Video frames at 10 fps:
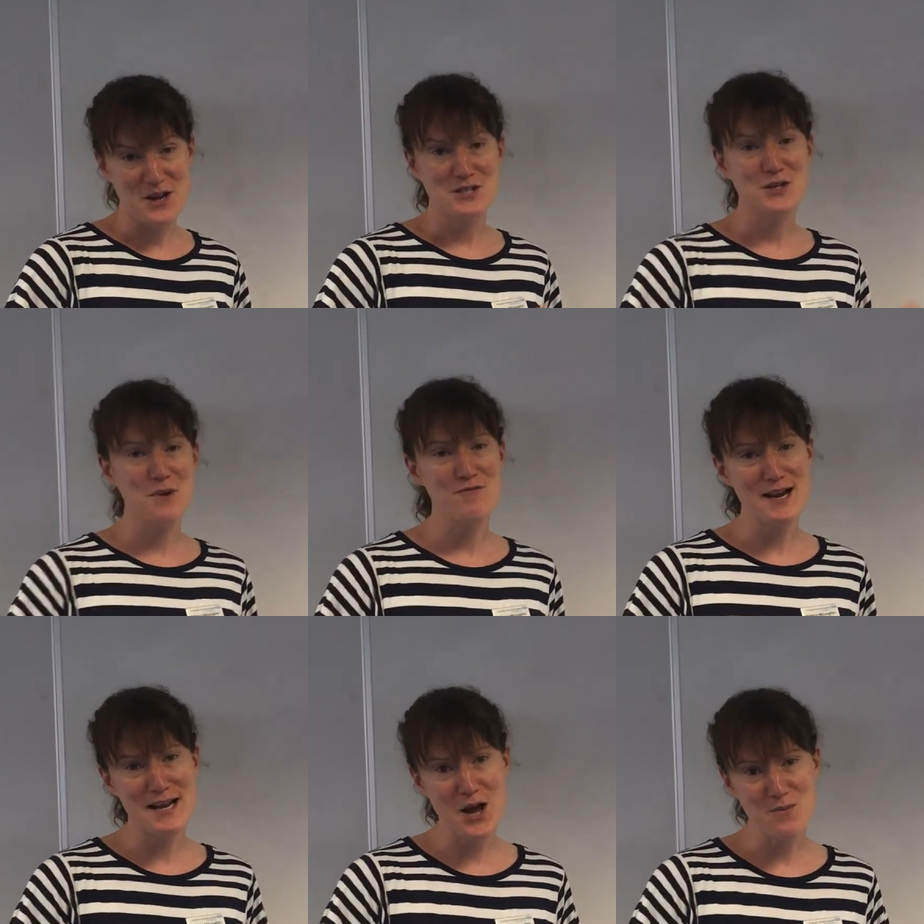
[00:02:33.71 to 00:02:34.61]
So we
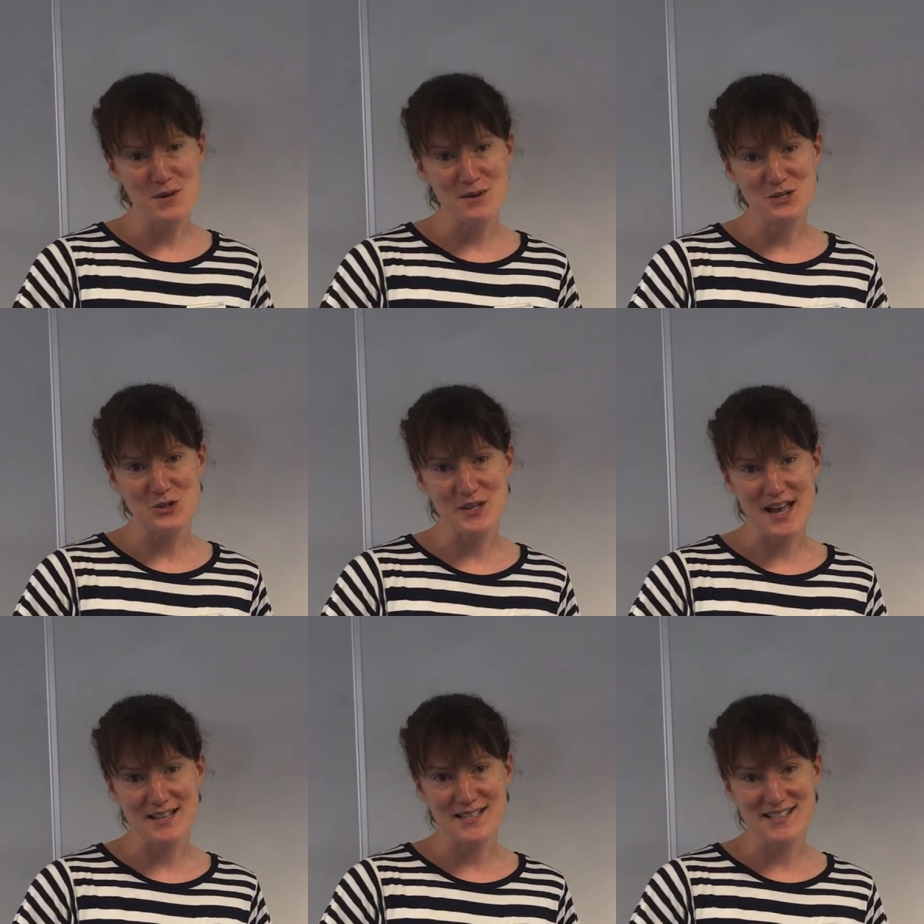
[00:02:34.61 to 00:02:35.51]
really hope you enjoy the
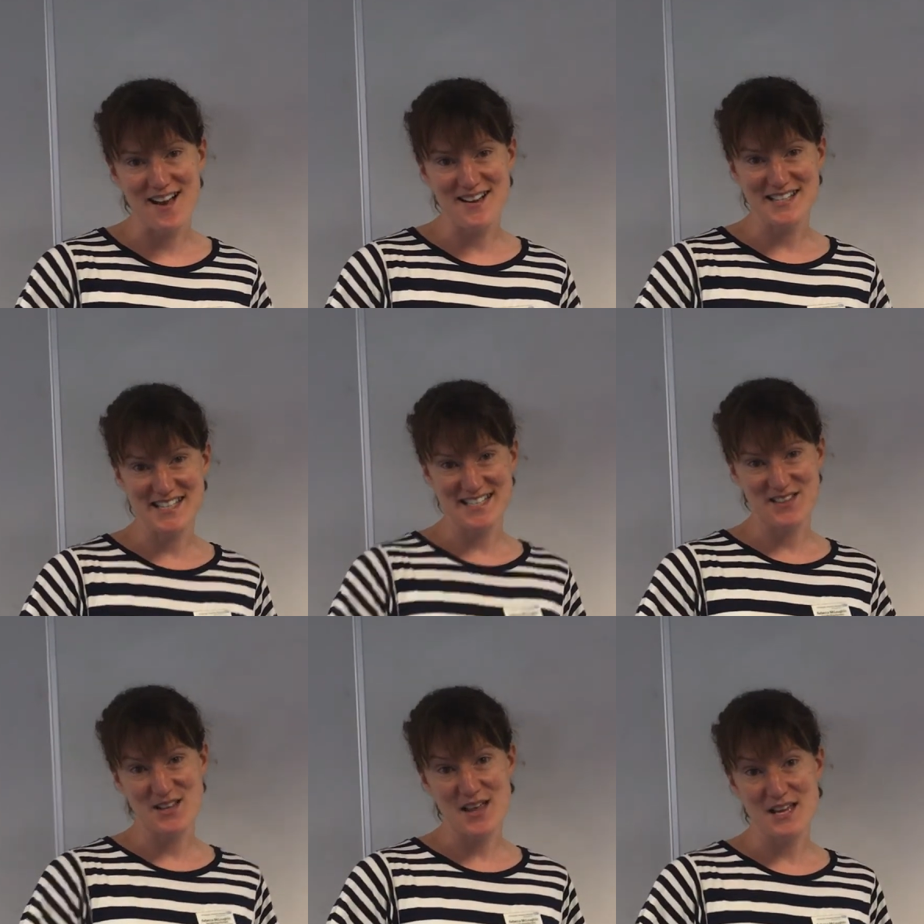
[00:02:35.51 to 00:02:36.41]
exercises
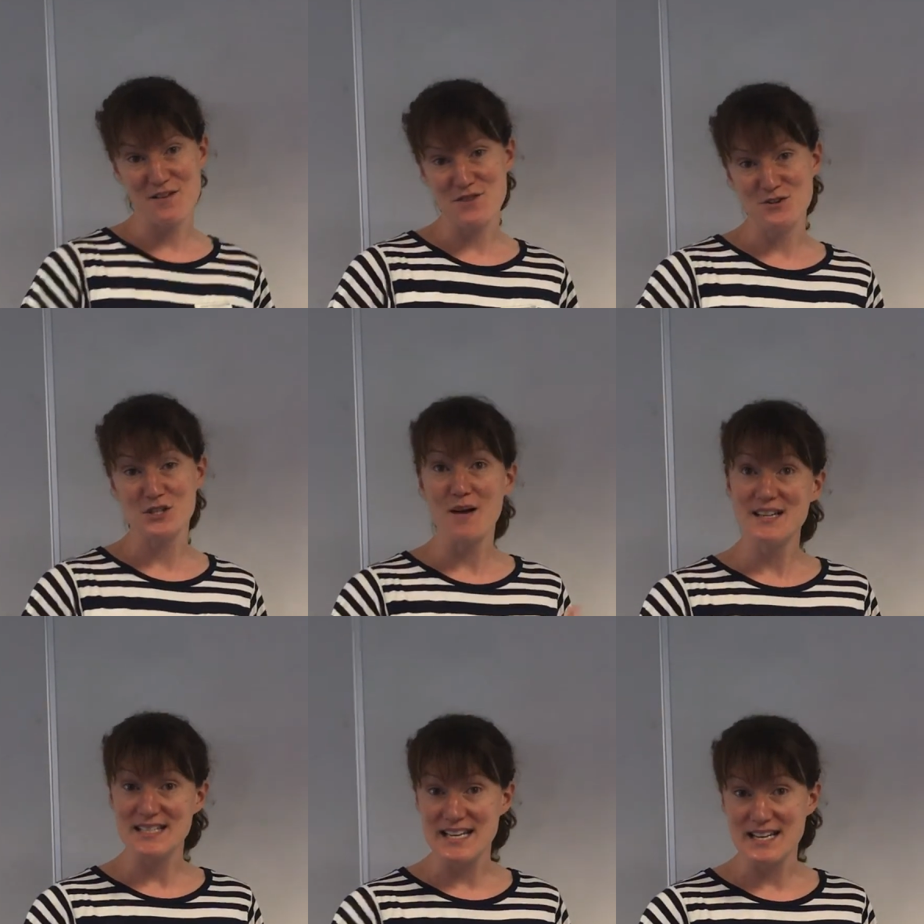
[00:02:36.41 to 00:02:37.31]
and that they give you some
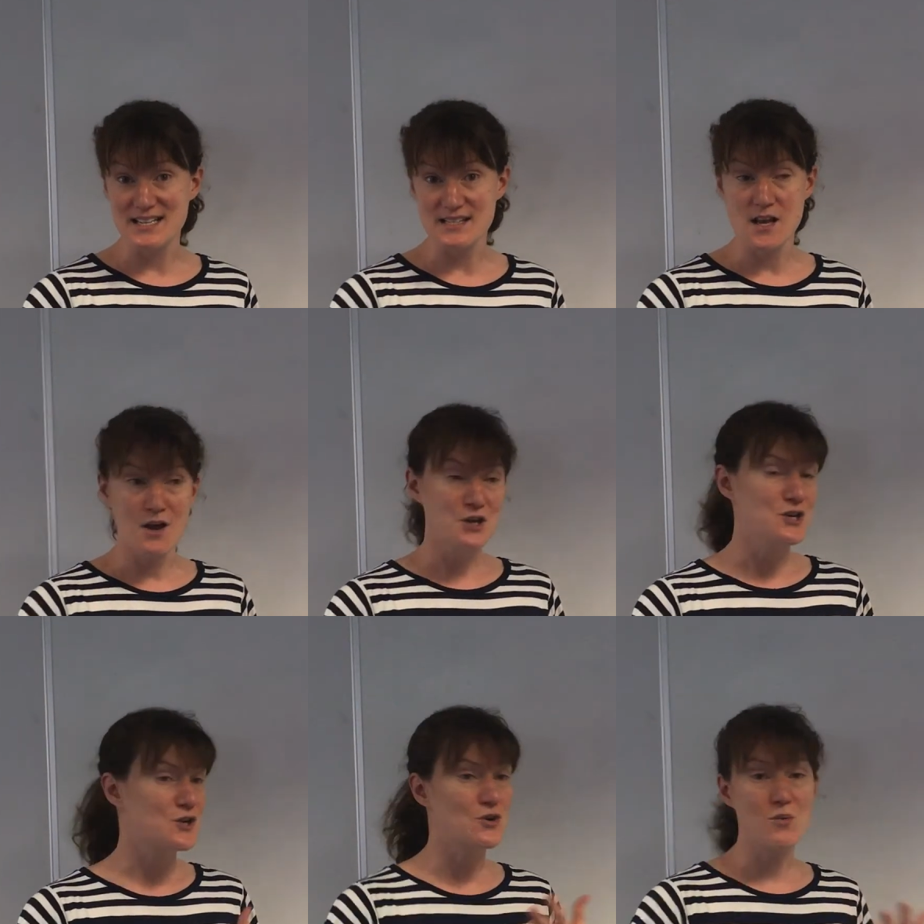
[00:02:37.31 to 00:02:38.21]
ideas.
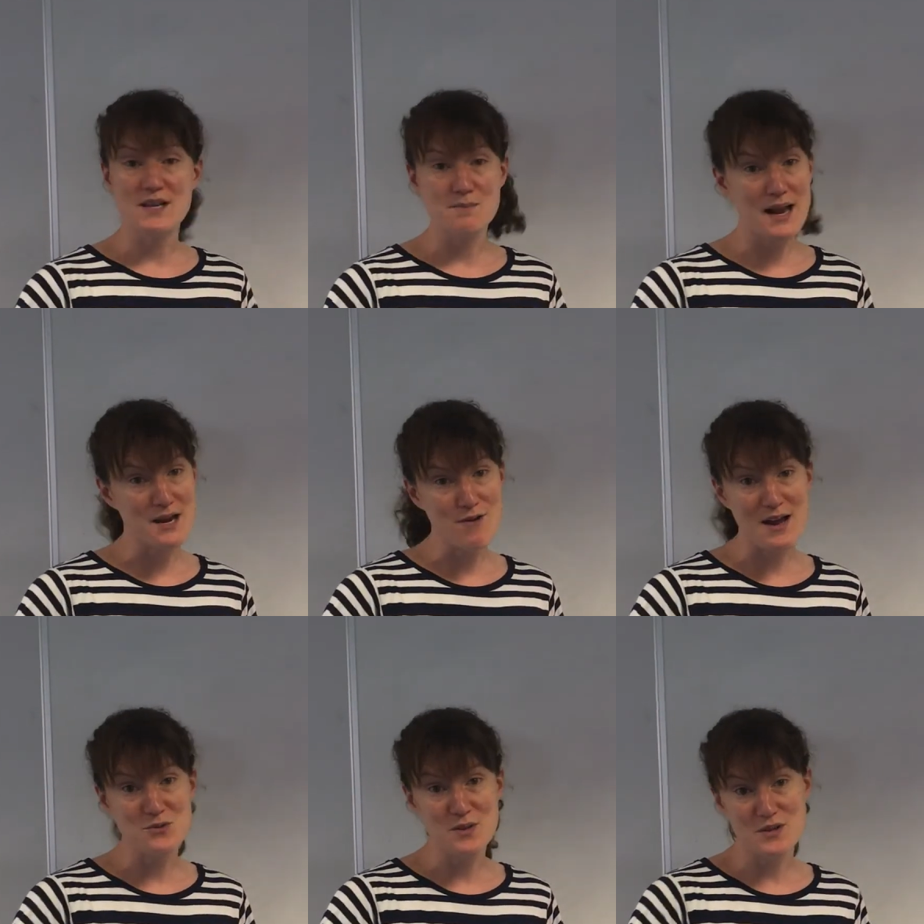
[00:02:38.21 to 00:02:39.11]
You can always play
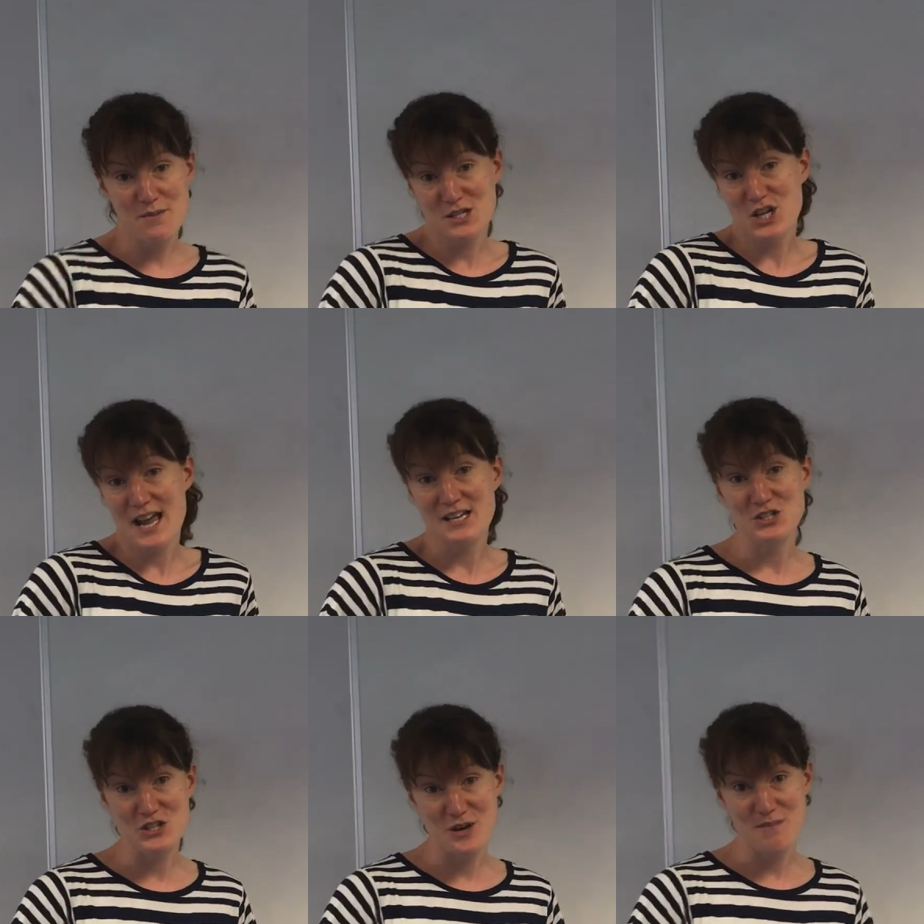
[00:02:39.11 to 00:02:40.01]
around with them and
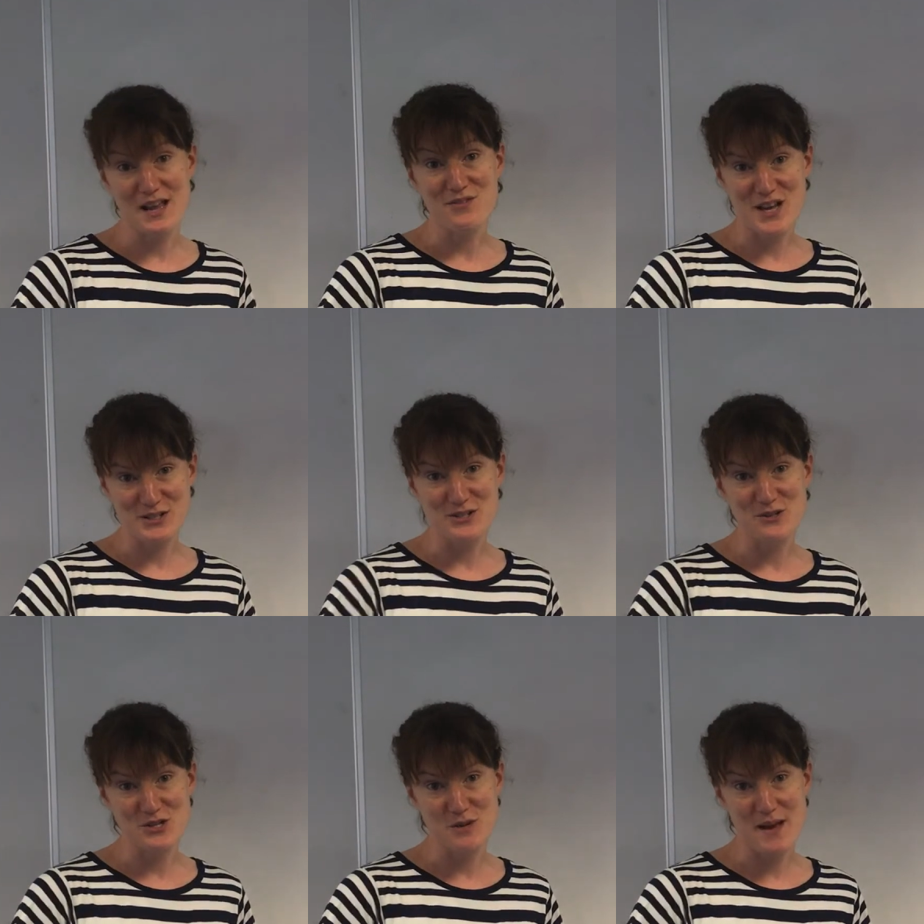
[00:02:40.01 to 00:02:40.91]
change them if that
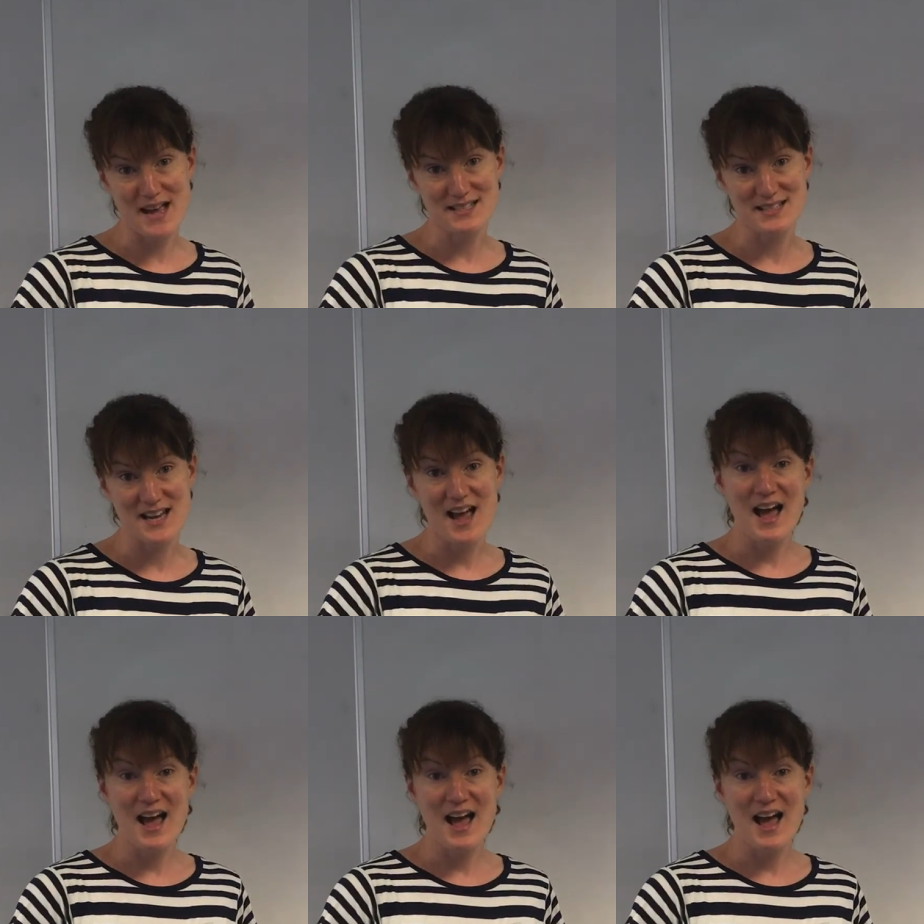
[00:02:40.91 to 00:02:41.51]
suits you best,